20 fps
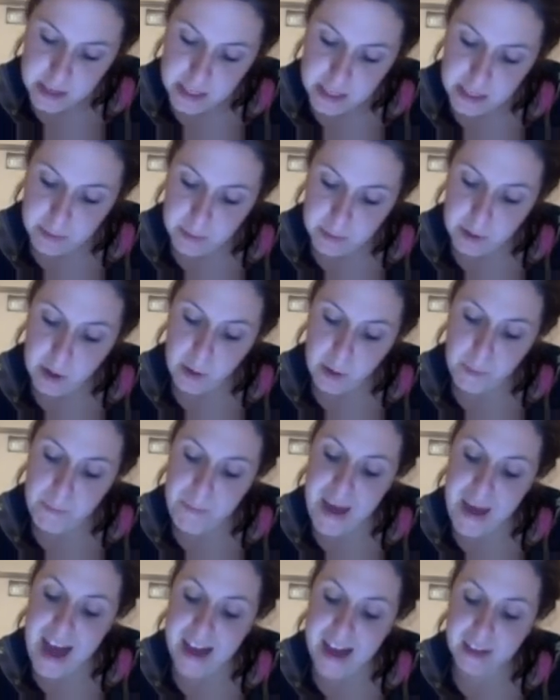It will go
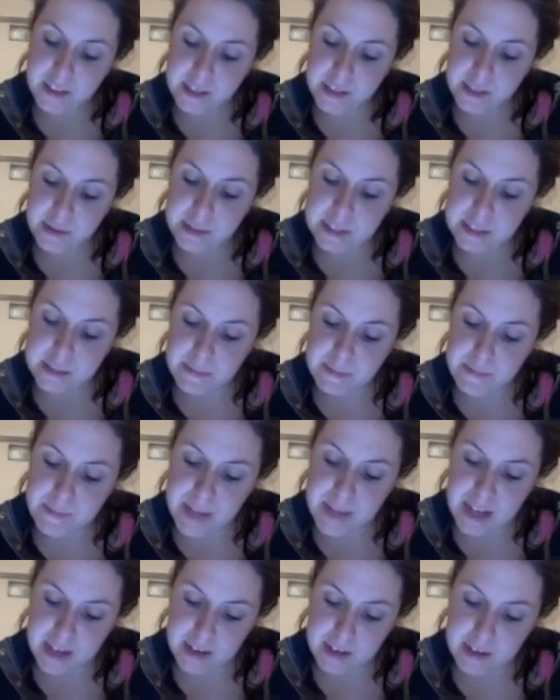back to its
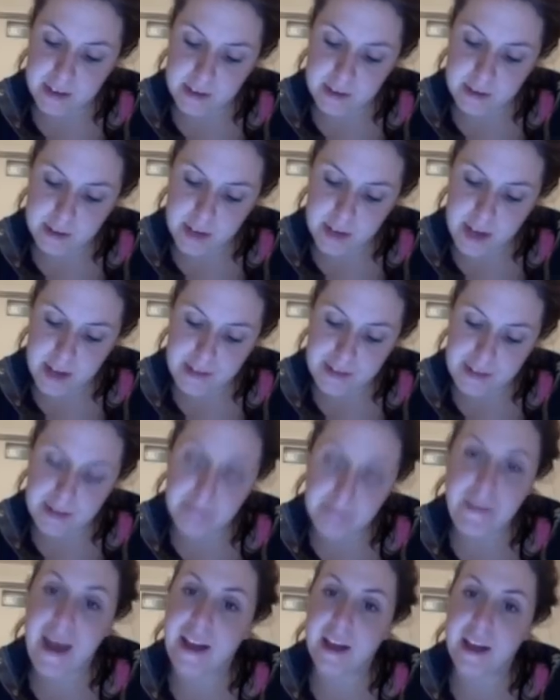min, and
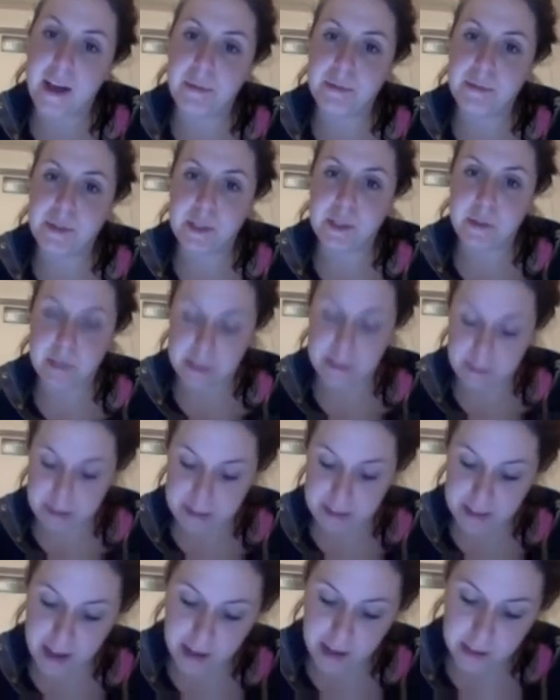then back up to its
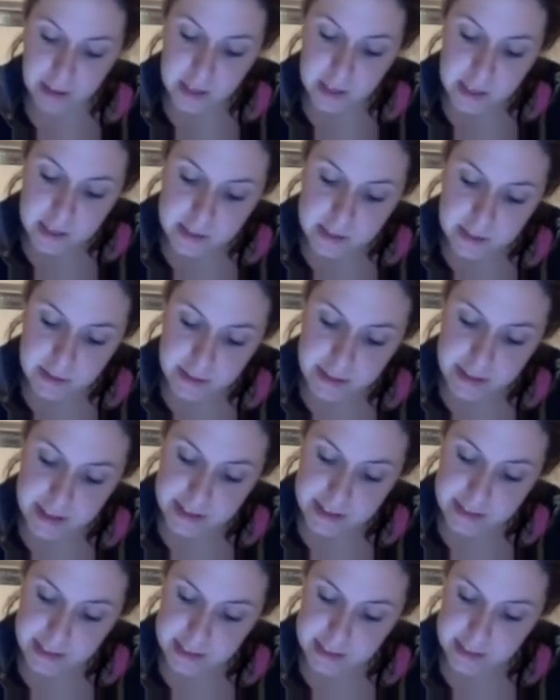midline. So
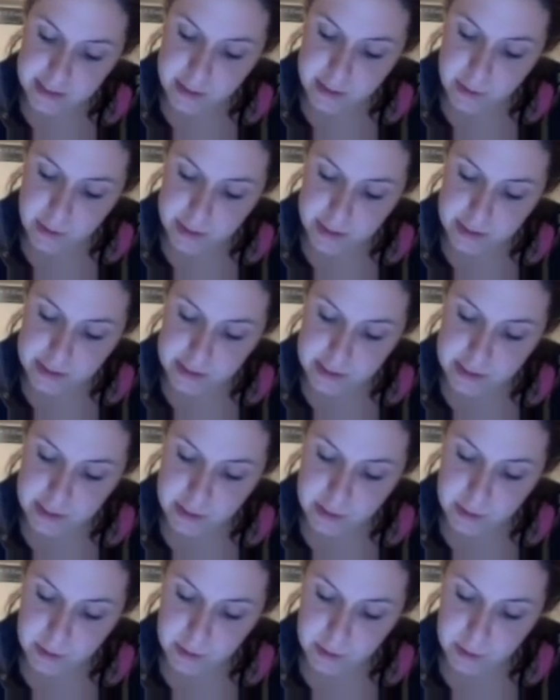this is going
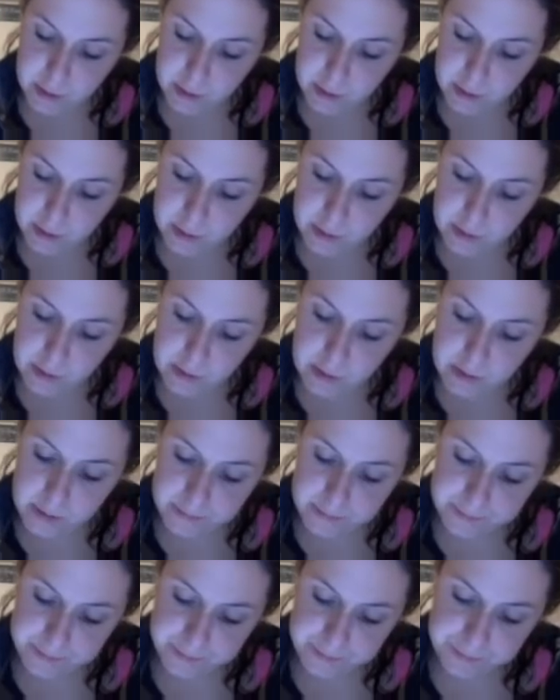to
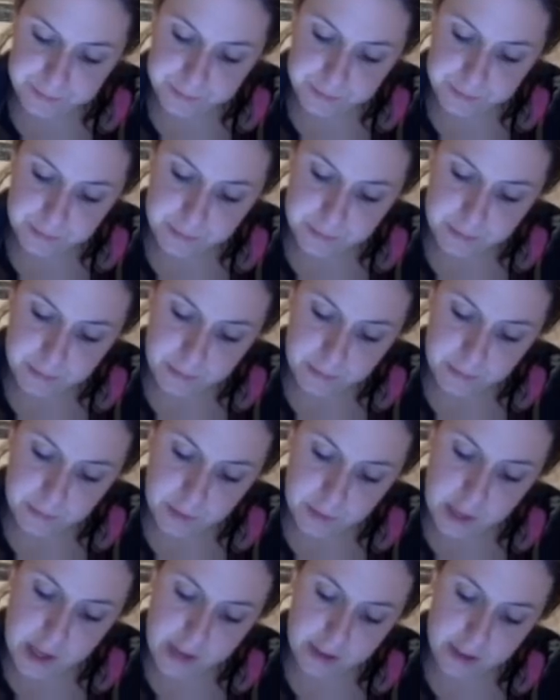
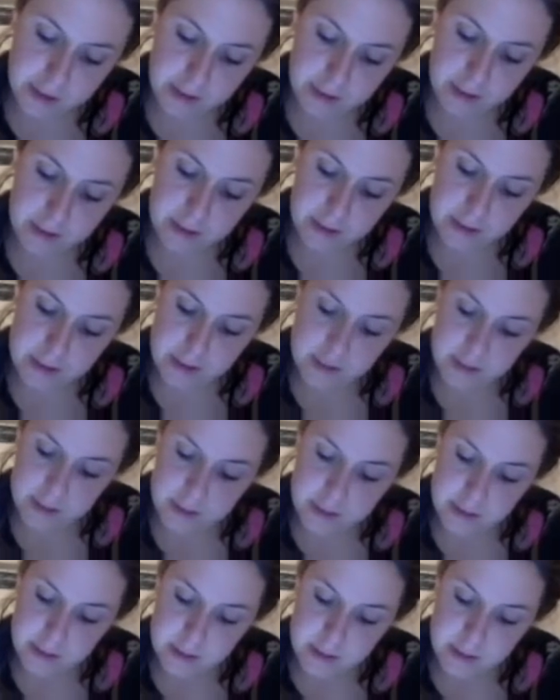look
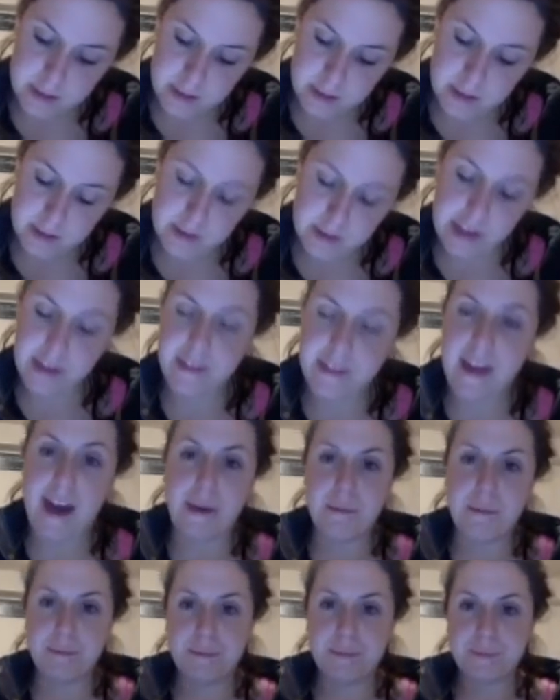like
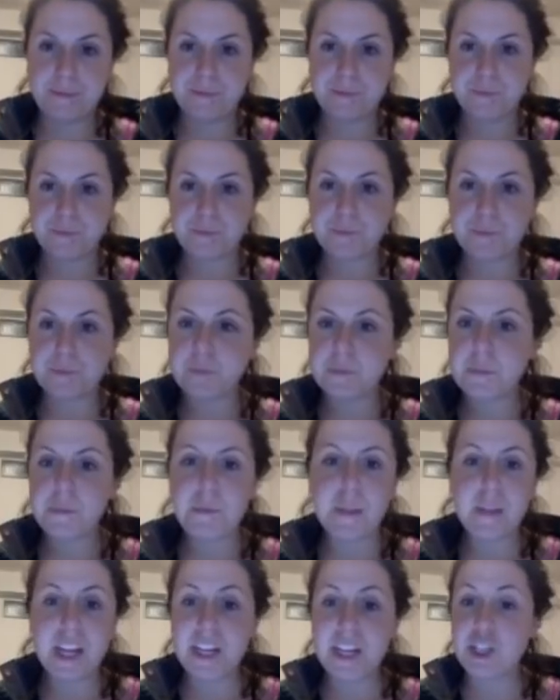that.
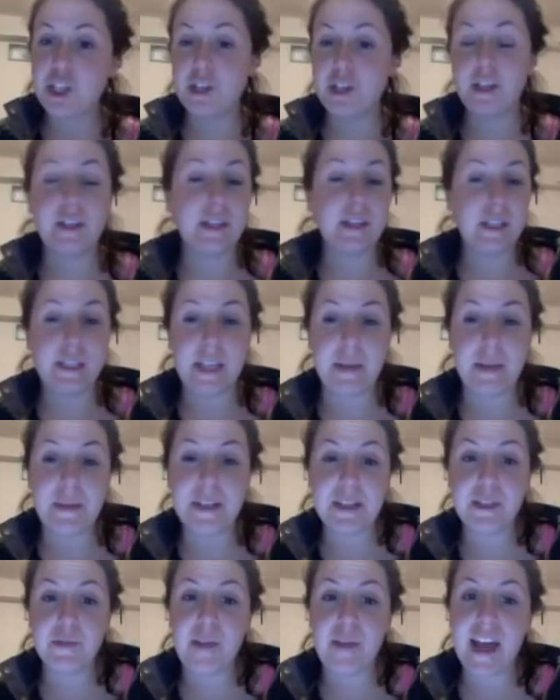It should look the same
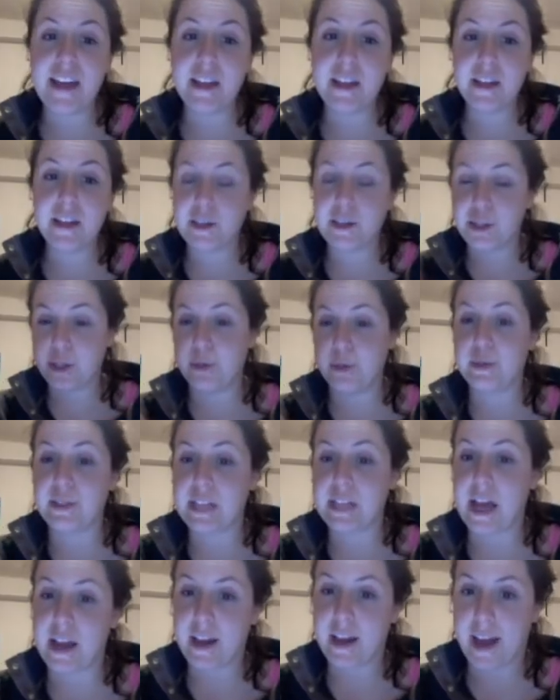as a regular 2
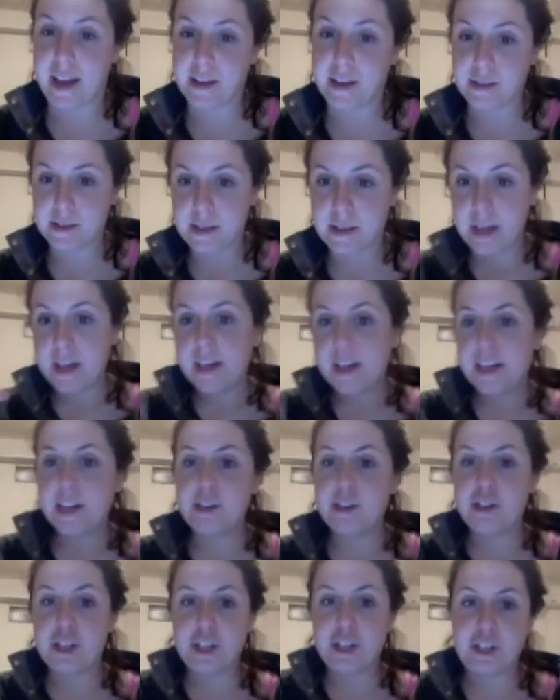sine x.
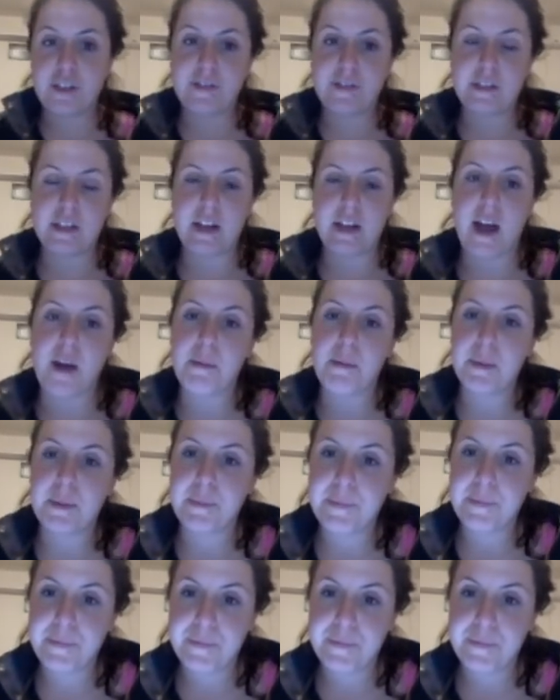It's just shifted up.